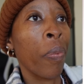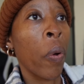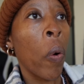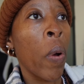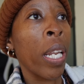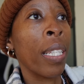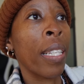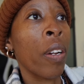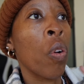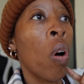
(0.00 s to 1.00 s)
Already
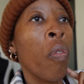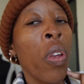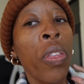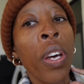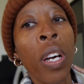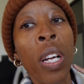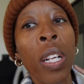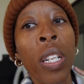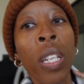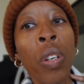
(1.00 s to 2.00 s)
starting off with
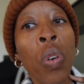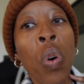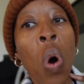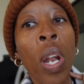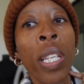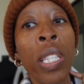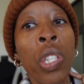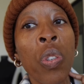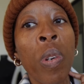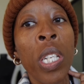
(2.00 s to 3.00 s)
the low collar
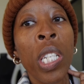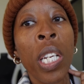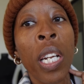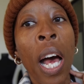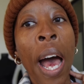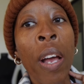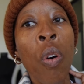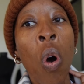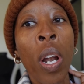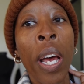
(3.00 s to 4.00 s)
situation, high
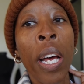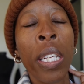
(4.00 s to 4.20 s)
collar